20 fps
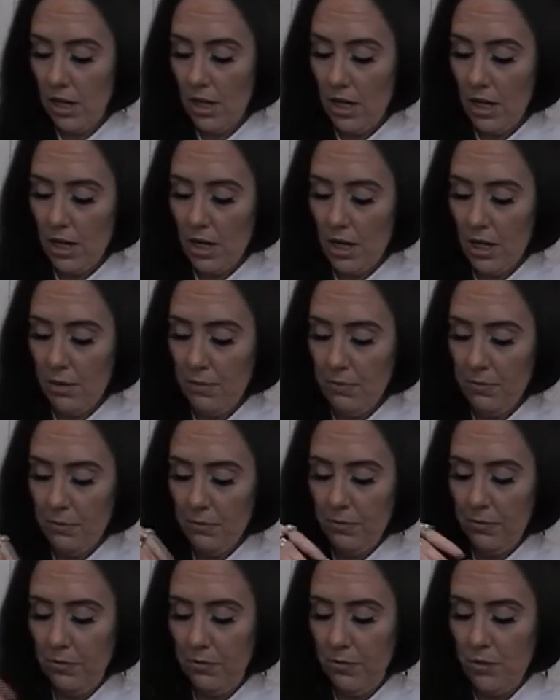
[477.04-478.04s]
um,
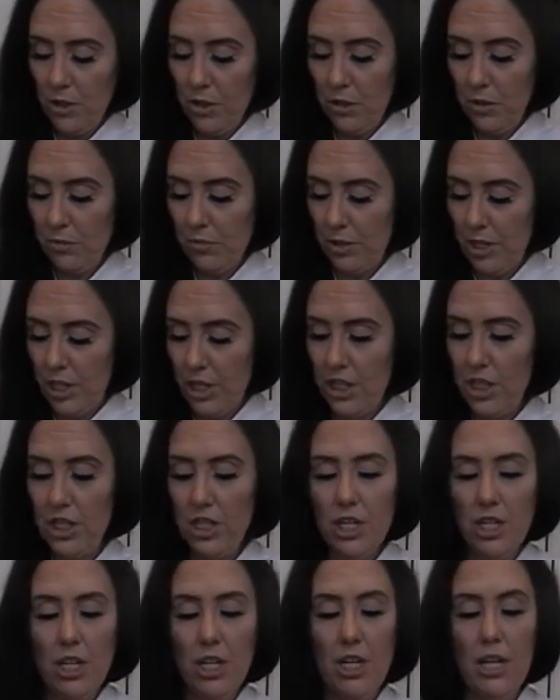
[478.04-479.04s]
to
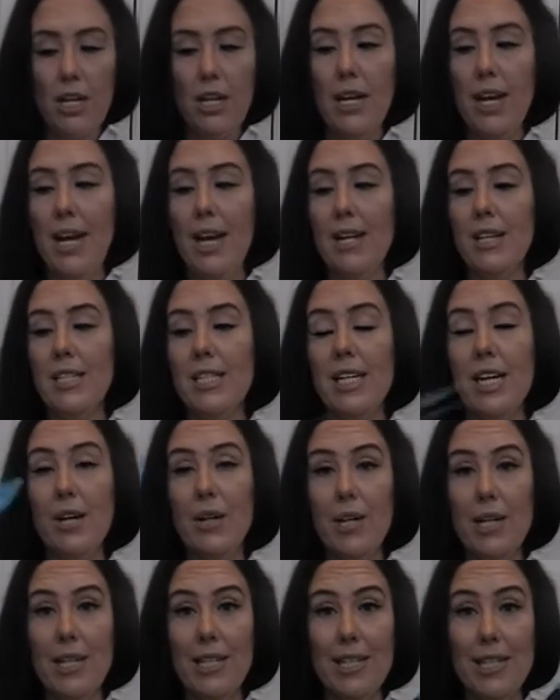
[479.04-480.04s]
brush. And
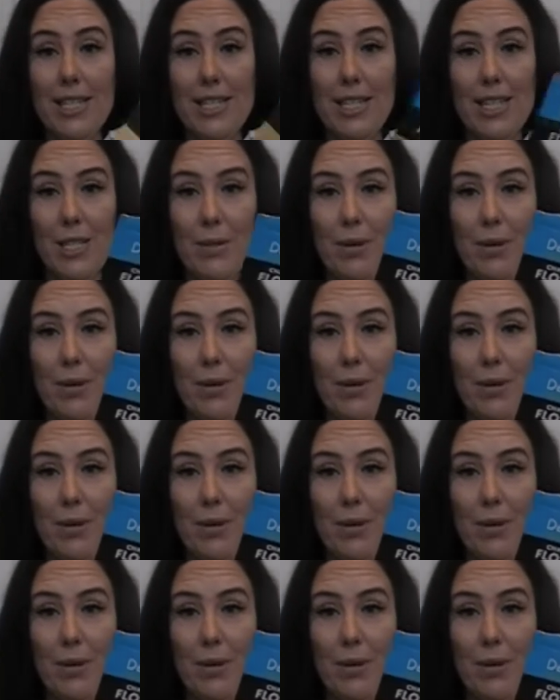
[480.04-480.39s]
so this is